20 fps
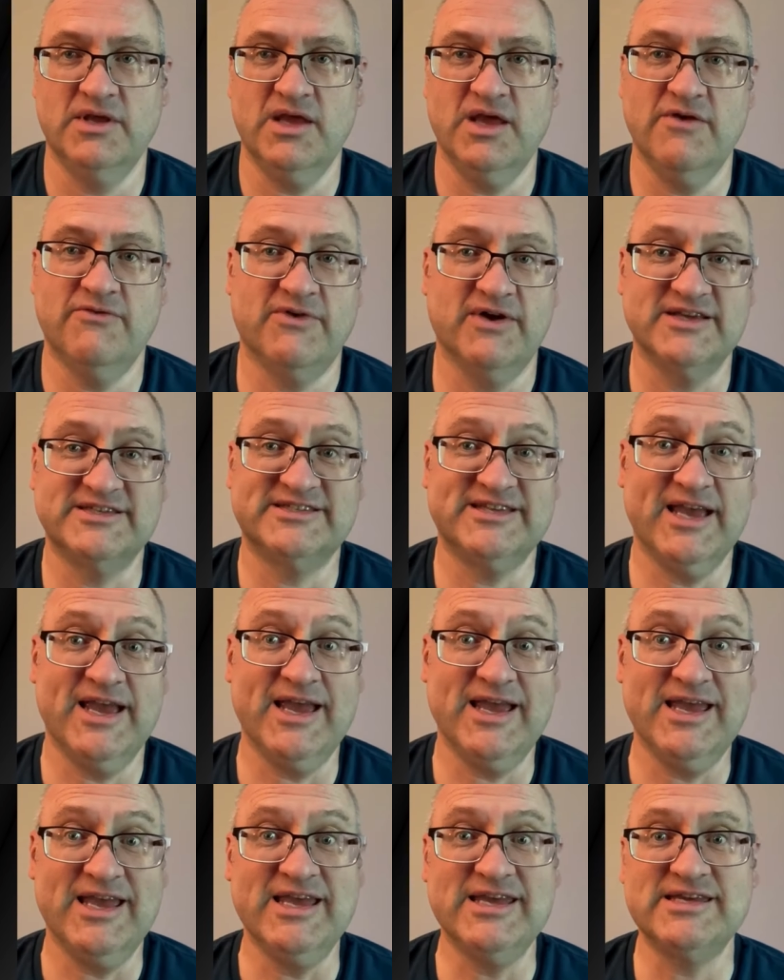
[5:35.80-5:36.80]
If I
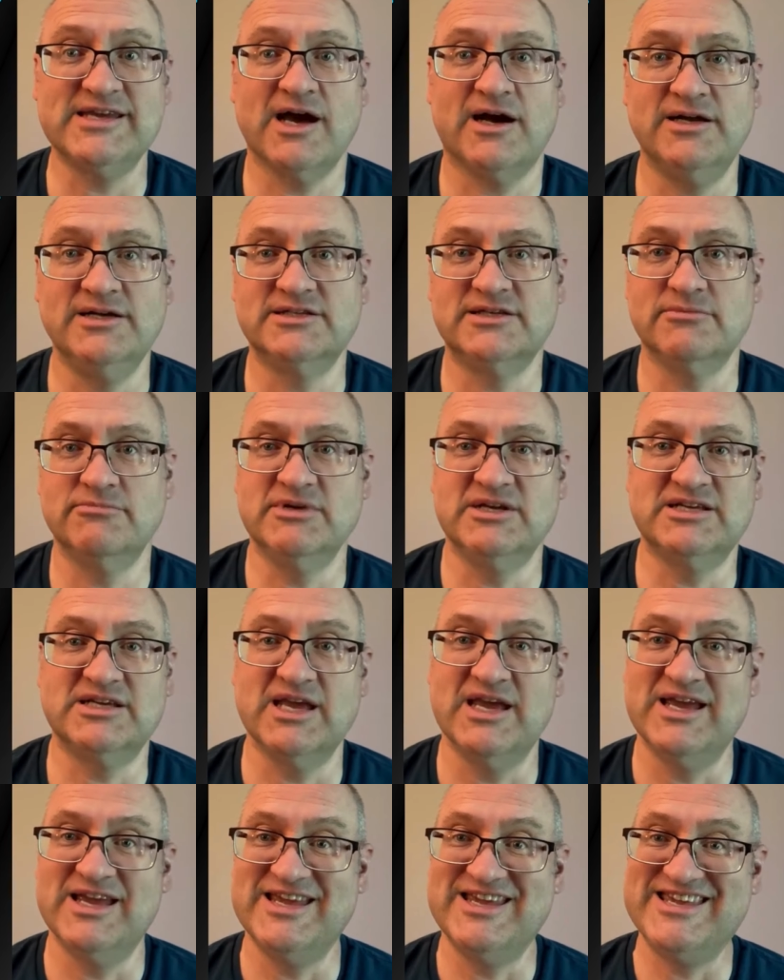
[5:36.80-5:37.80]
say, ich halte
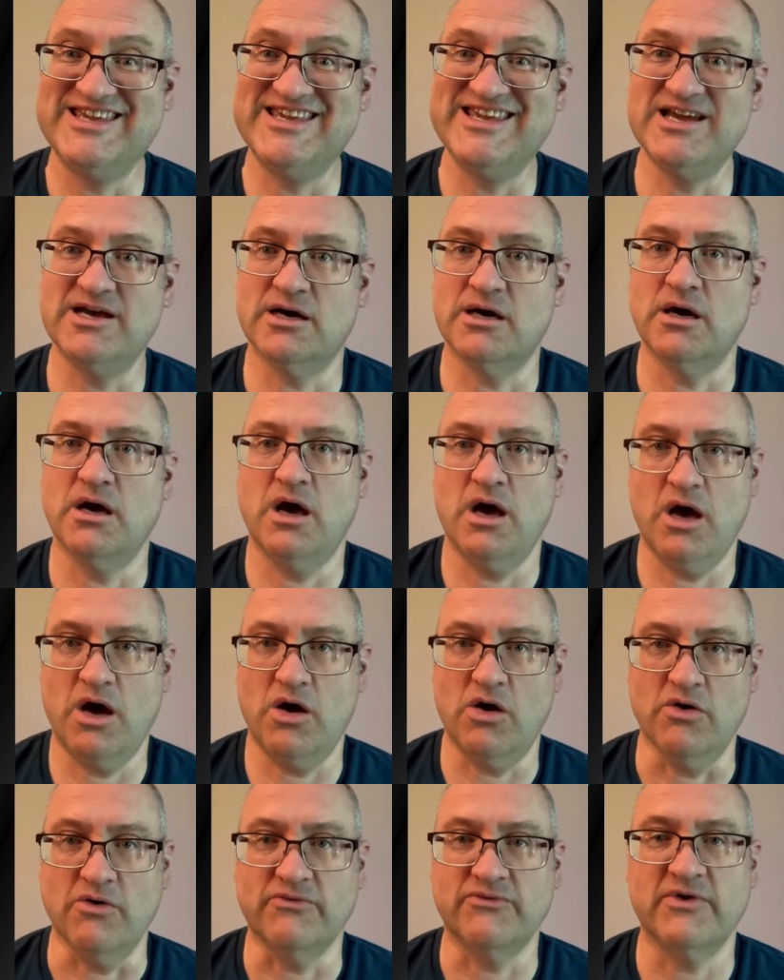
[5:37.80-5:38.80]
mich hier
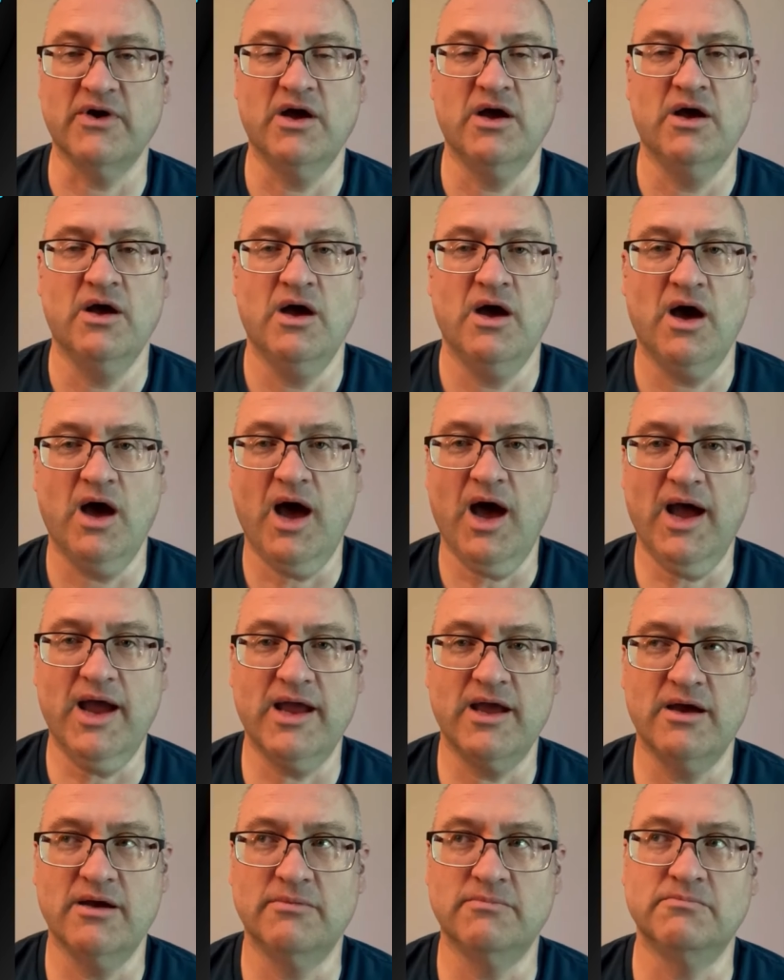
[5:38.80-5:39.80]
auf, I
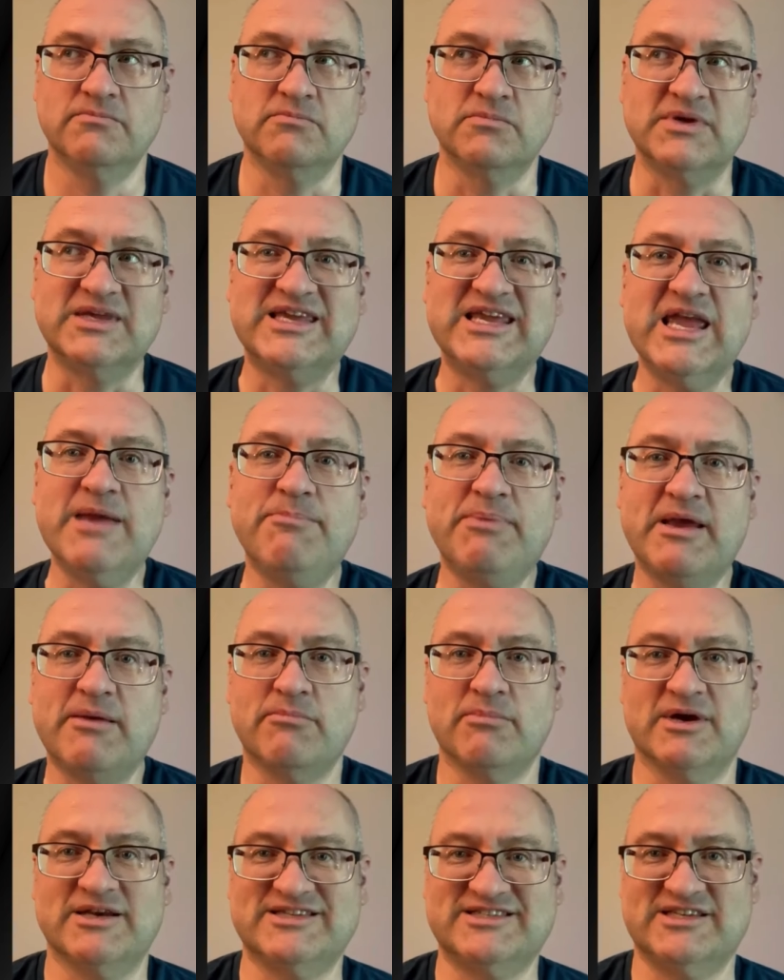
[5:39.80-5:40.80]
am
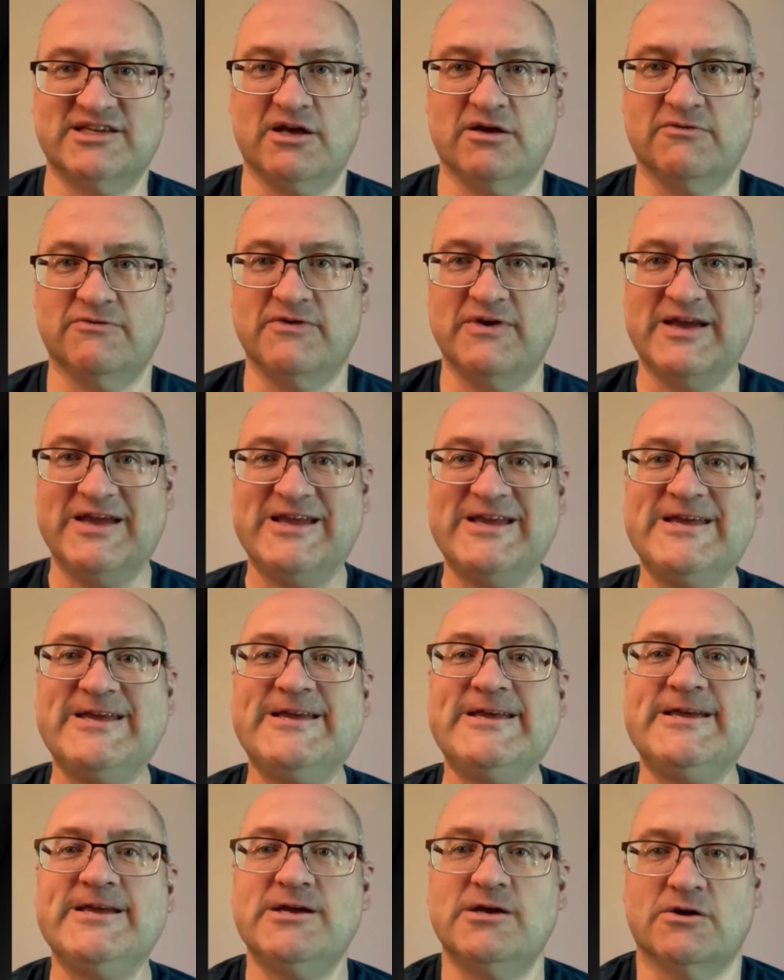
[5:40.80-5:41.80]
keeping myself
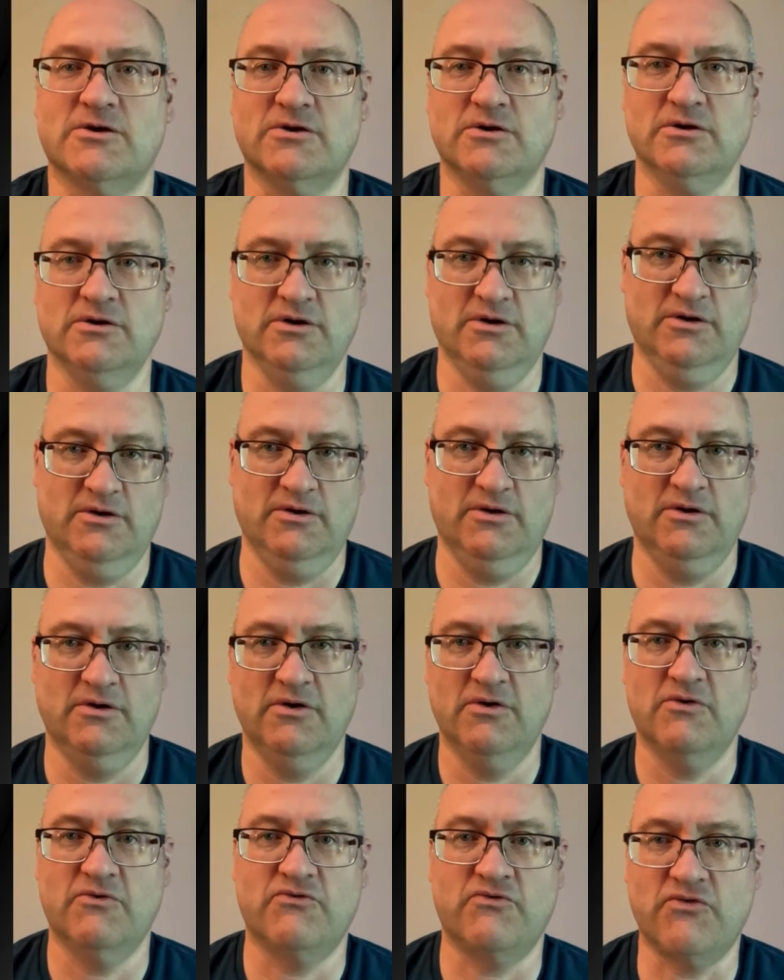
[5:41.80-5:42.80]
here
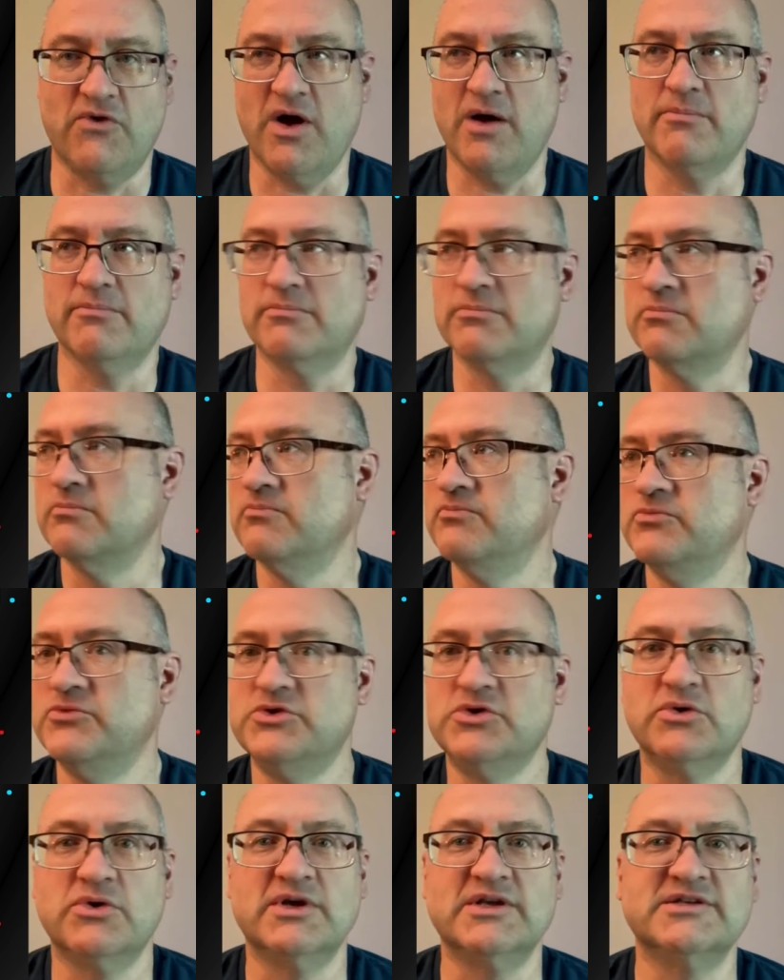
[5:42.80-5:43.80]
from
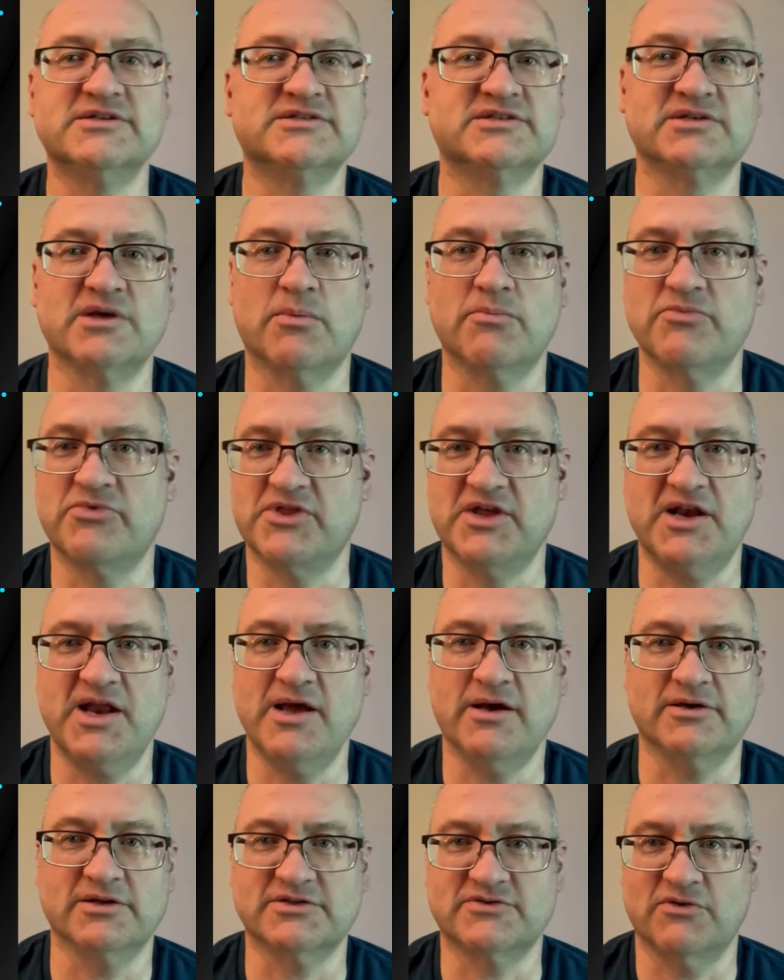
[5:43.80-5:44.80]
doing something
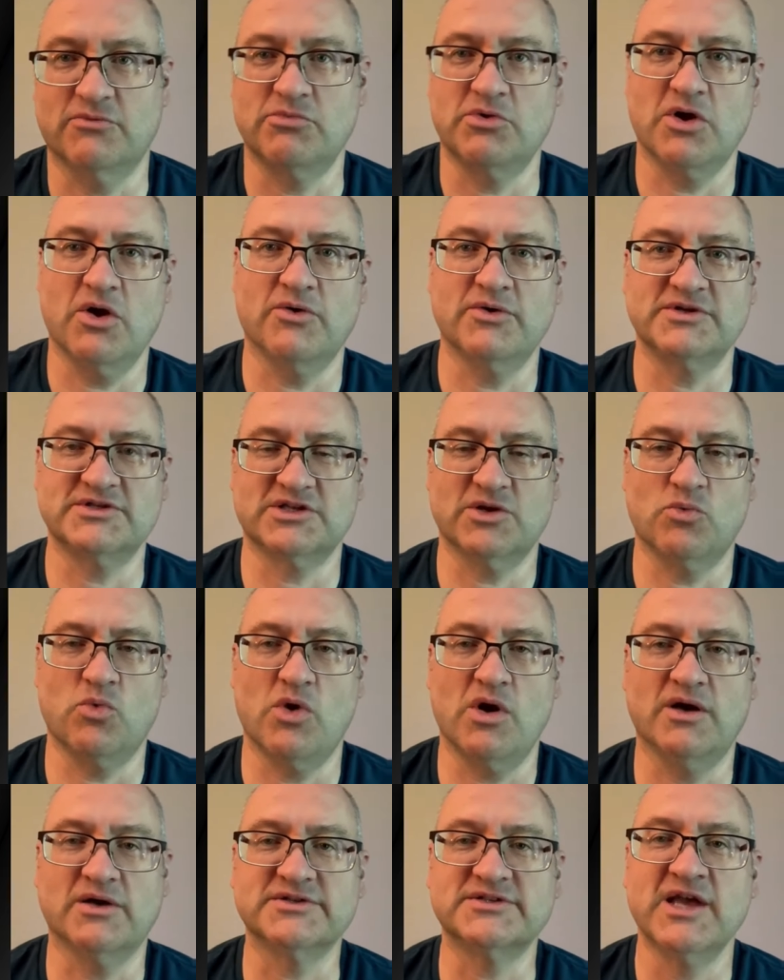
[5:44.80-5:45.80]
else, from going
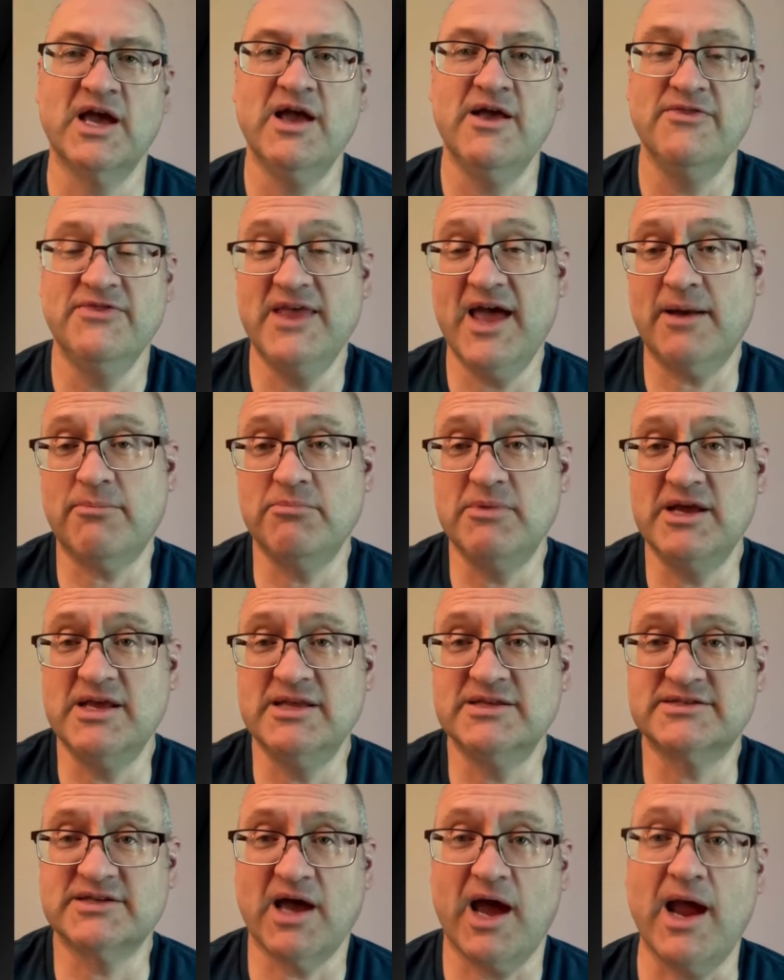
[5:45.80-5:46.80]
somewhere else. That
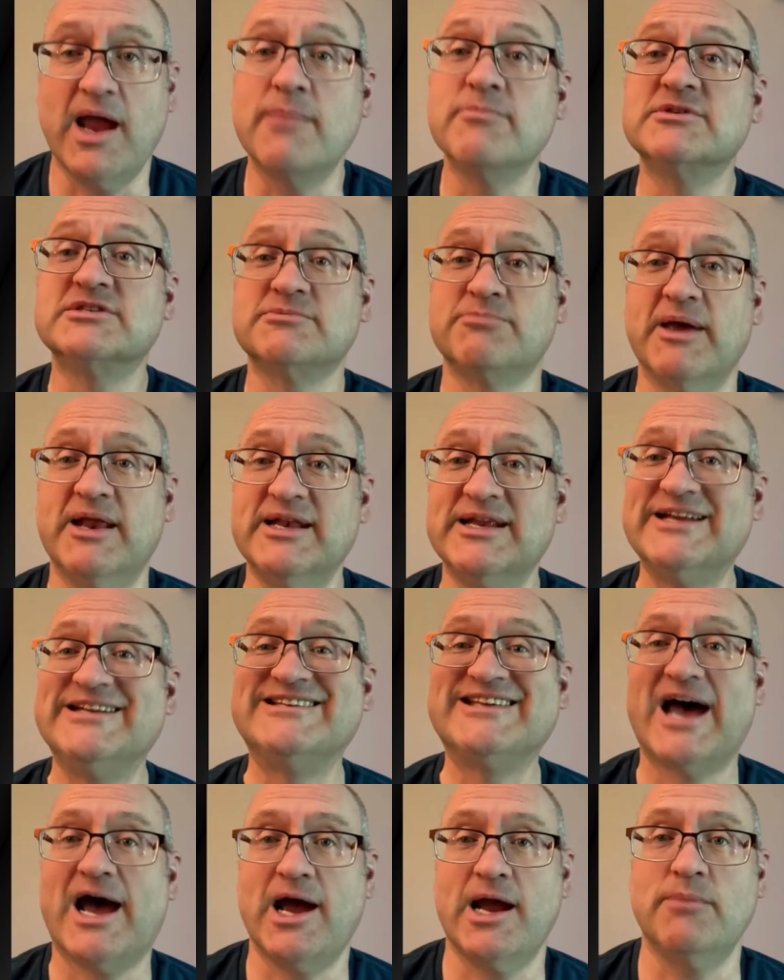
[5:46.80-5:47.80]
means I am spending
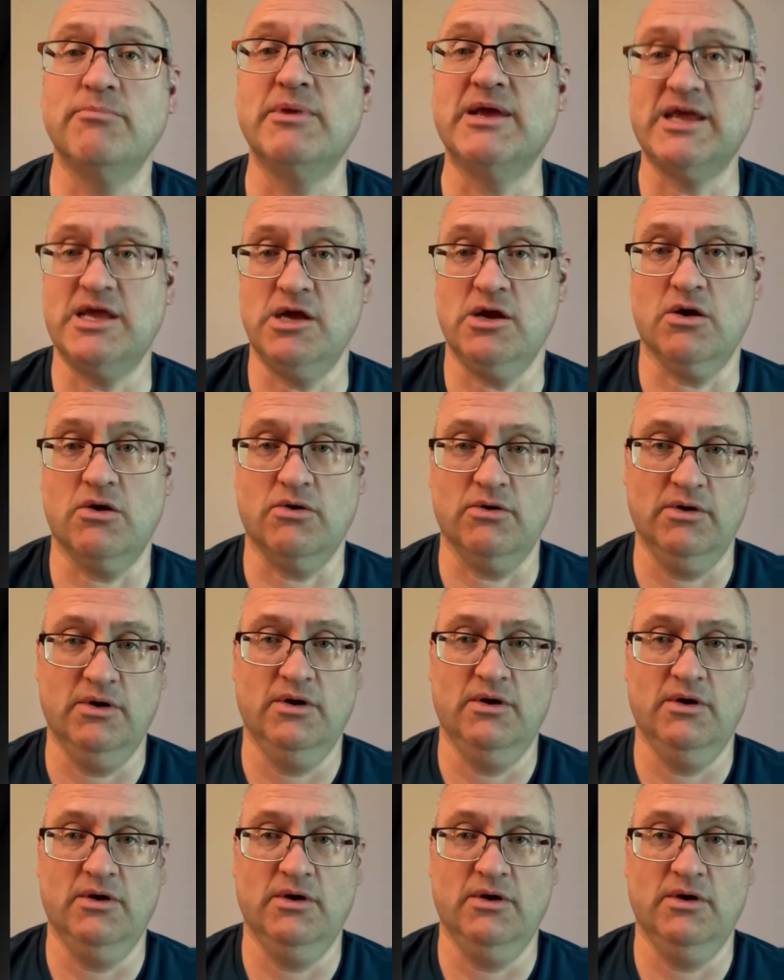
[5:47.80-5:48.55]
time here.